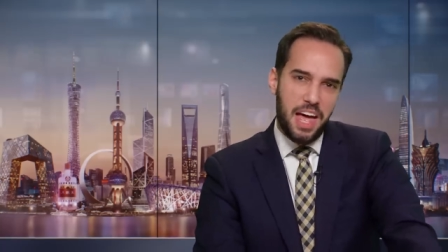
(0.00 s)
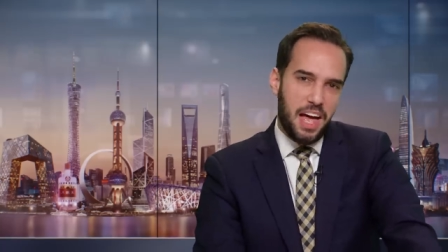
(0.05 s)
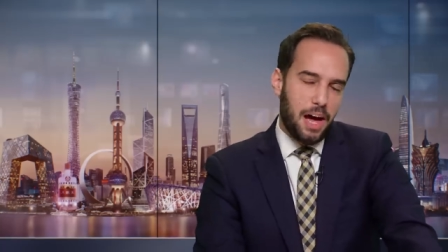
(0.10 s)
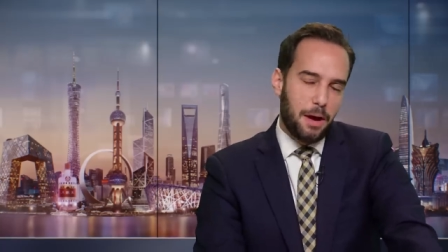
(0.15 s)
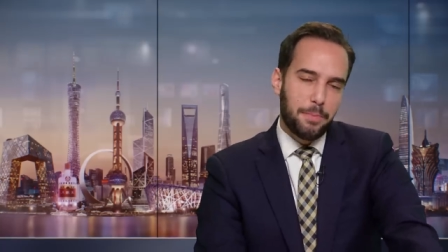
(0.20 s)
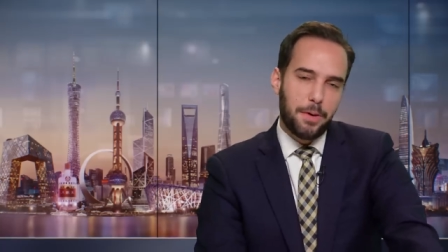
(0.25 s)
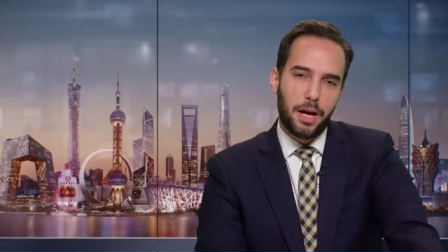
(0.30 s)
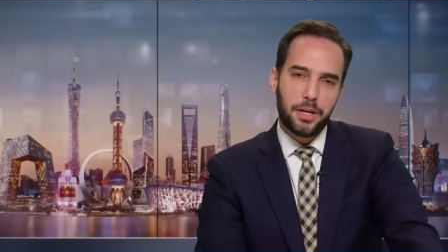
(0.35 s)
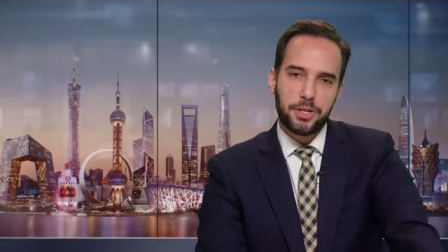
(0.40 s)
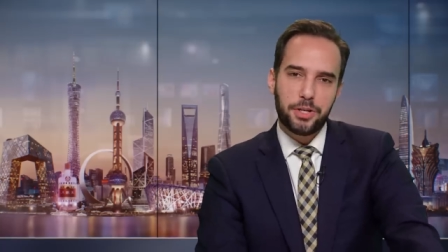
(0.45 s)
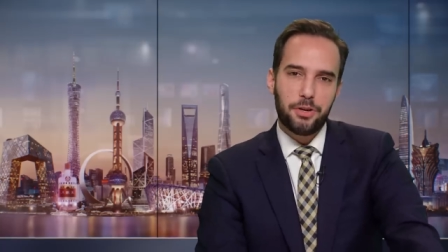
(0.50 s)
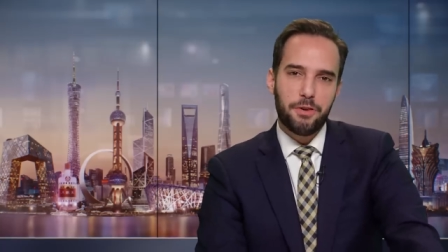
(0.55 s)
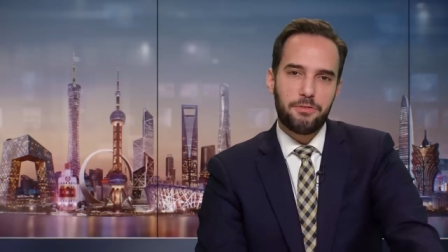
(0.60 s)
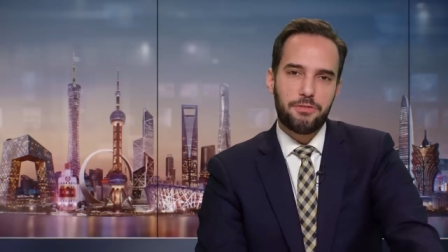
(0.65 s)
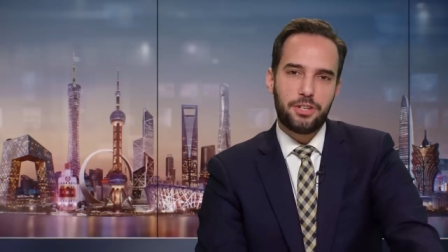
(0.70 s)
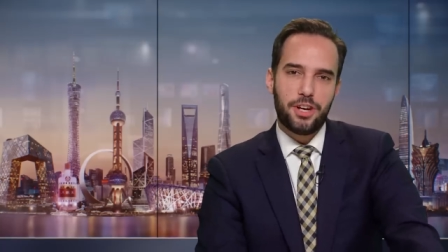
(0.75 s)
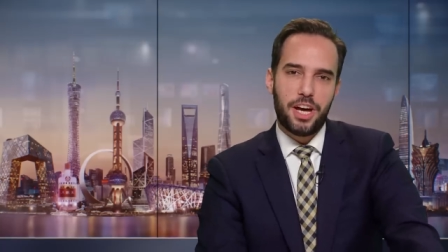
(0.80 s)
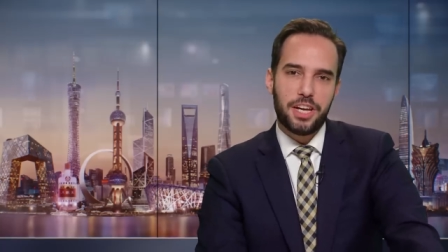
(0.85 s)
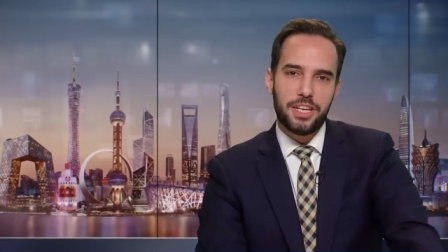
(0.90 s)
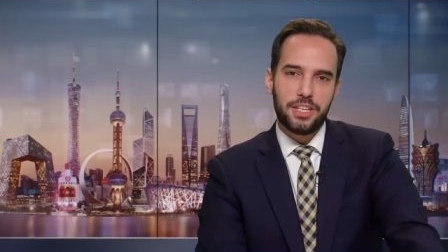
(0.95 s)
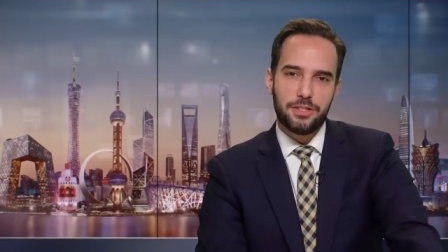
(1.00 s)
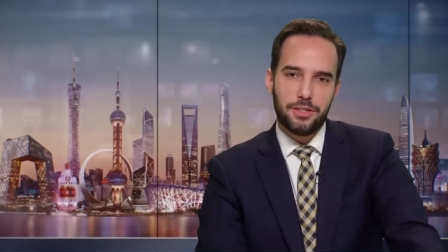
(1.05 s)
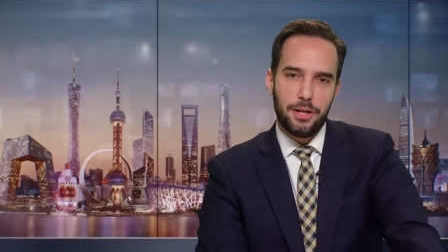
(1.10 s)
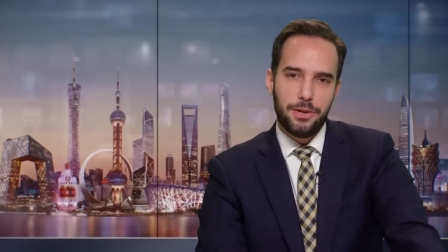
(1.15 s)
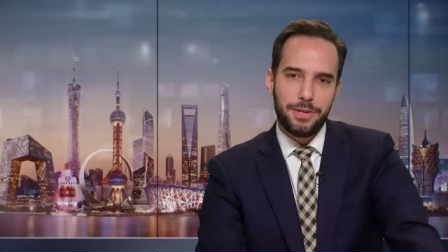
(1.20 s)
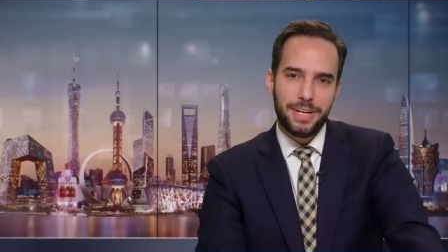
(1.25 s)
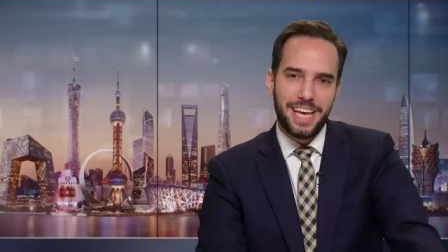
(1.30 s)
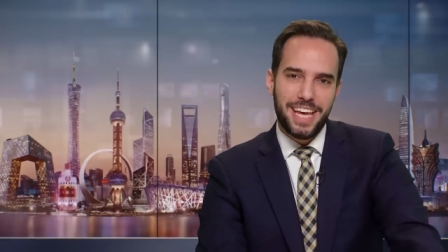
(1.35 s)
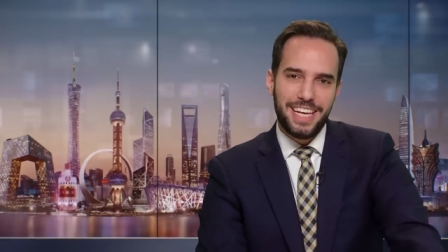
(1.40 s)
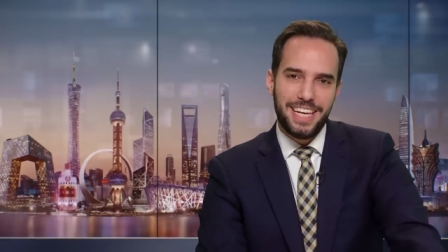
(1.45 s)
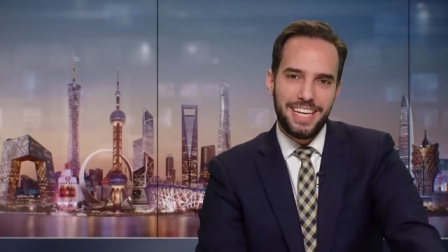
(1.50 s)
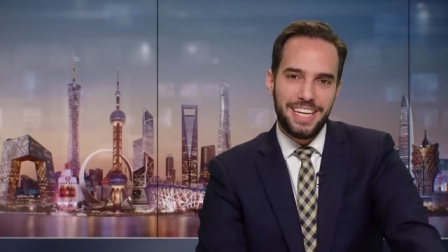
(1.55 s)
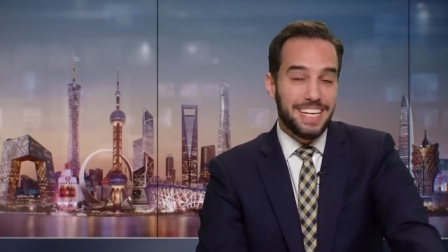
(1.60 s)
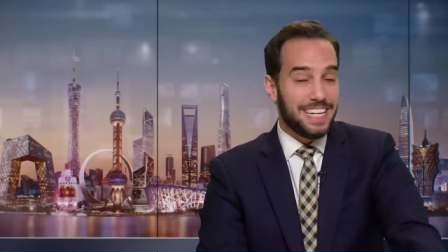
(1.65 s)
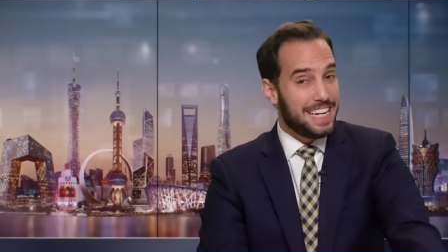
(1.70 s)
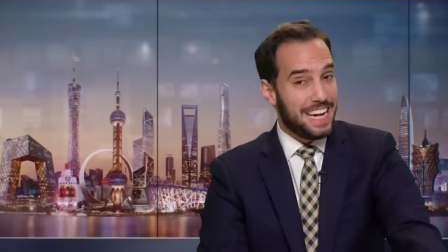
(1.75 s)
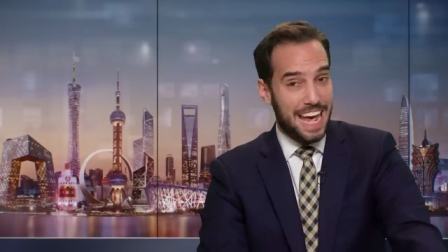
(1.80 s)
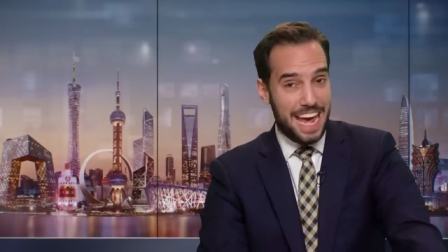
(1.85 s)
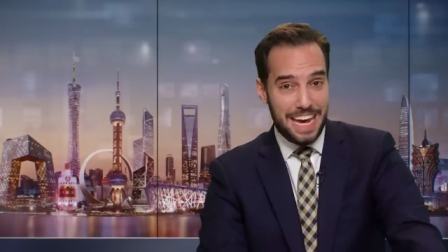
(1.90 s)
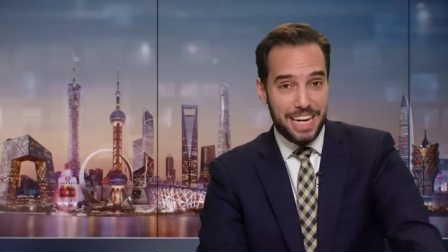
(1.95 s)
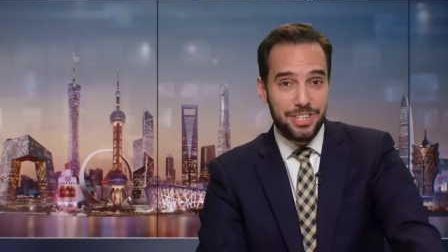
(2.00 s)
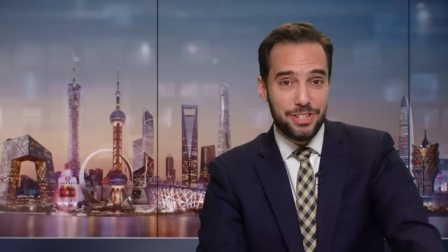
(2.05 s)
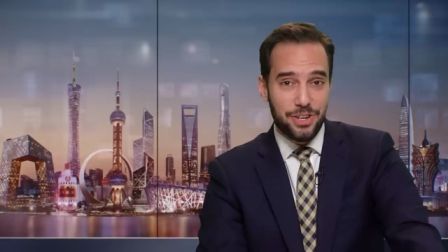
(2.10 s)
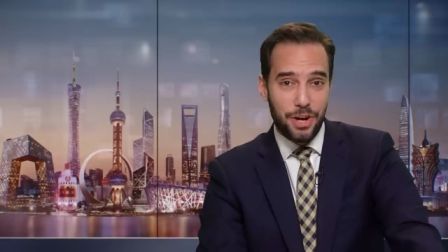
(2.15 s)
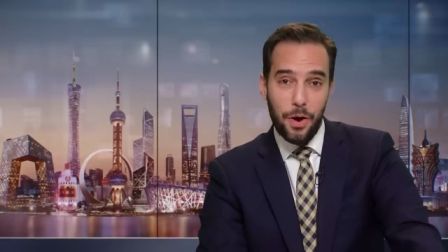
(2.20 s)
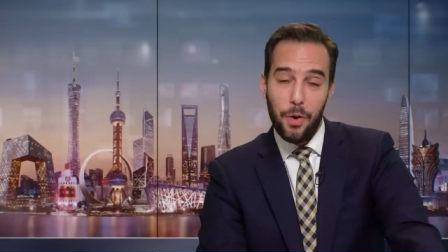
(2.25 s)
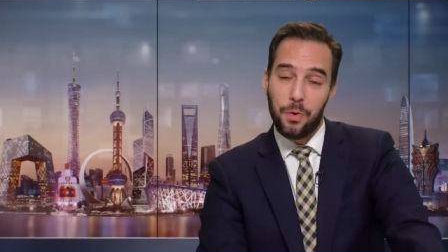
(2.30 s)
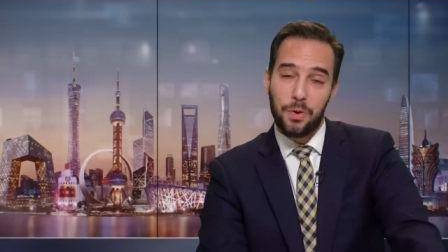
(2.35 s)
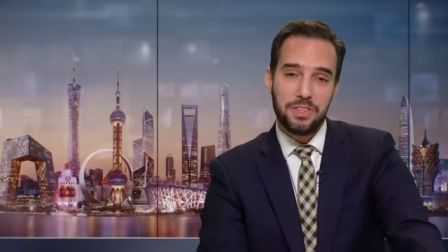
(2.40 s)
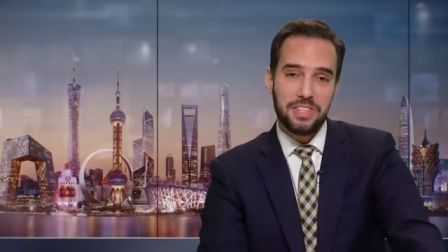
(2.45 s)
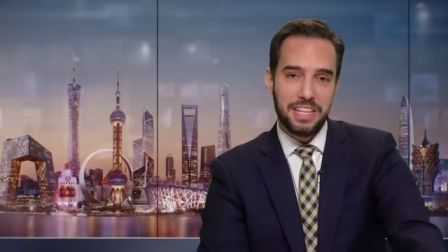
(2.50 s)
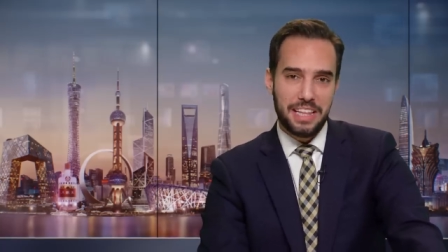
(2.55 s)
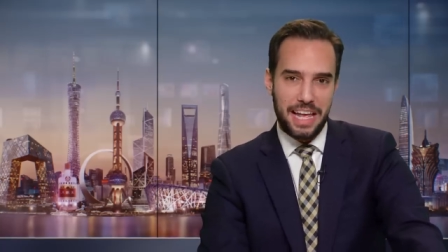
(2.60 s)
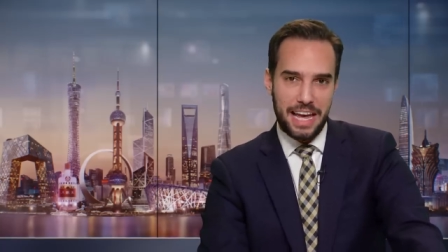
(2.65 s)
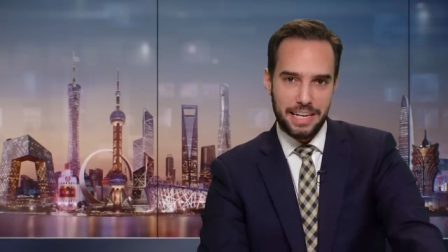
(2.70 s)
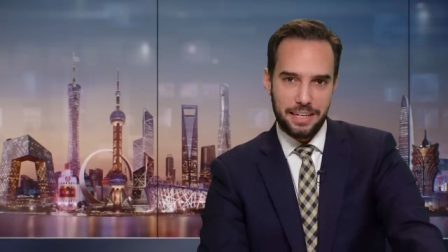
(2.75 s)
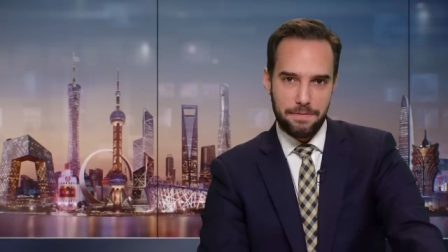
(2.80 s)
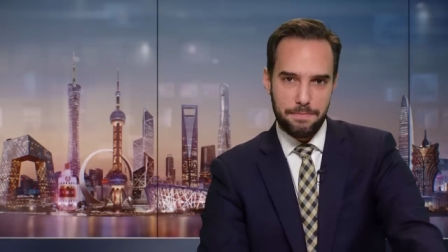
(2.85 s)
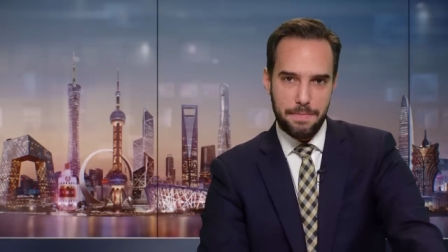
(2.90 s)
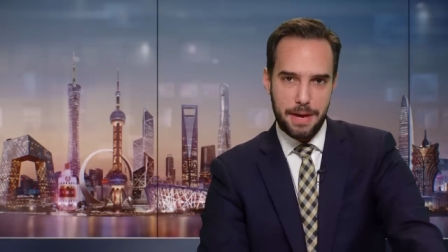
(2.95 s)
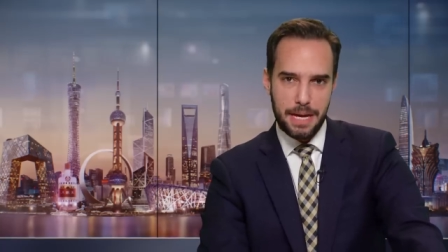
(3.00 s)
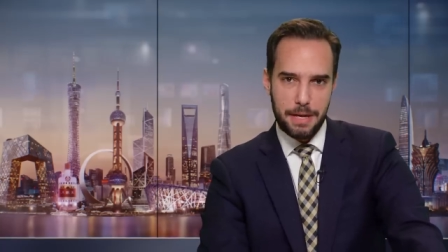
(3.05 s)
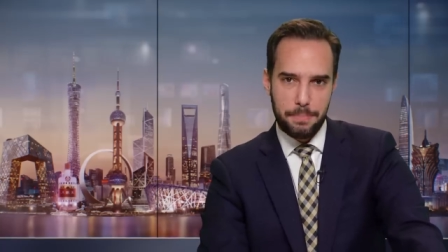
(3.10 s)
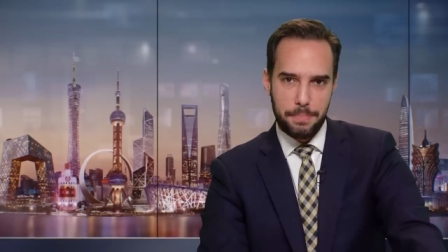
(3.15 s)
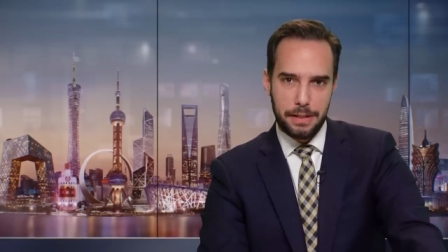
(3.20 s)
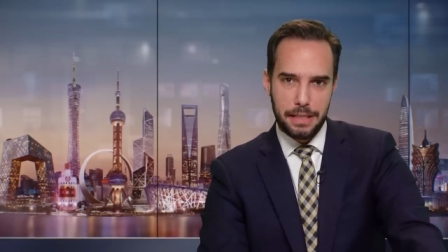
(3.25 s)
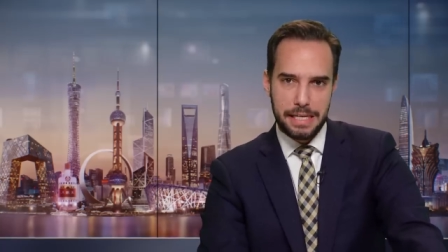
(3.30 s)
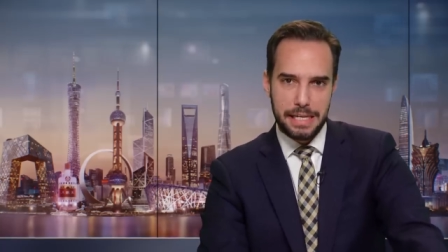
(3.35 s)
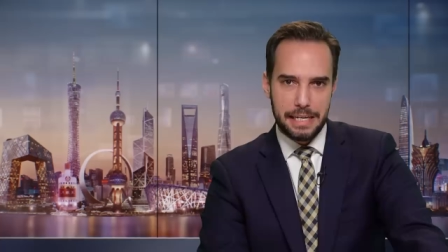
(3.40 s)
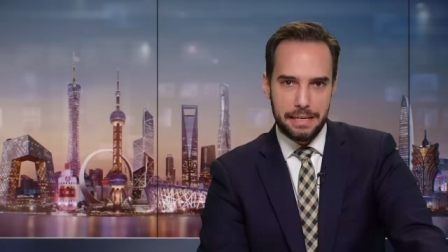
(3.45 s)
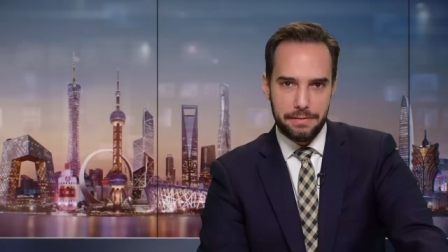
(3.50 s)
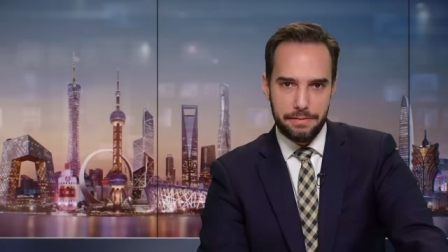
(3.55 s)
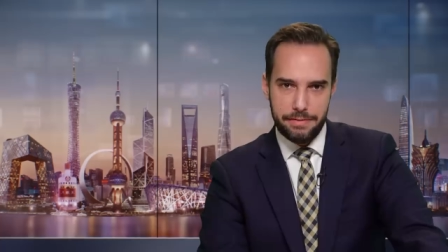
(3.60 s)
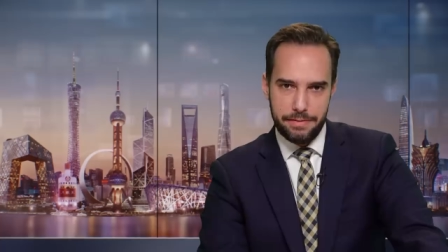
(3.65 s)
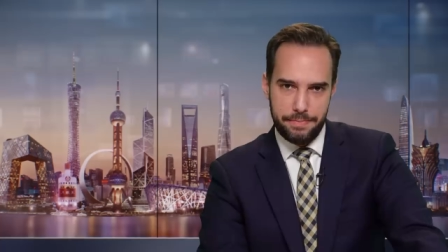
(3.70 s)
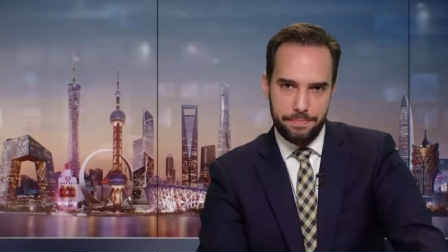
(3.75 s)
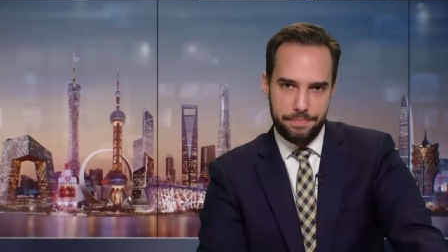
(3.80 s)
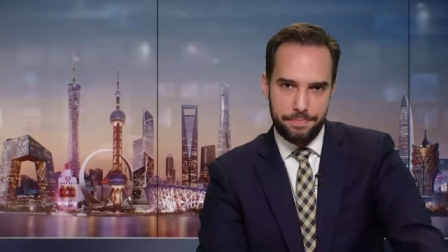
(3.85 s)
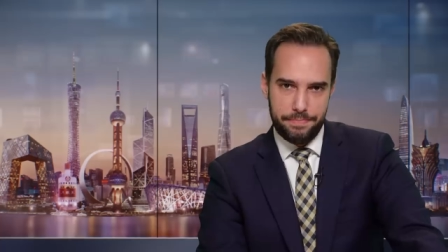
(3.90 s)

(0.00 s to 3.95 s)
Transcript: I'm not sure if China is located in Asia or in the land of make-believe.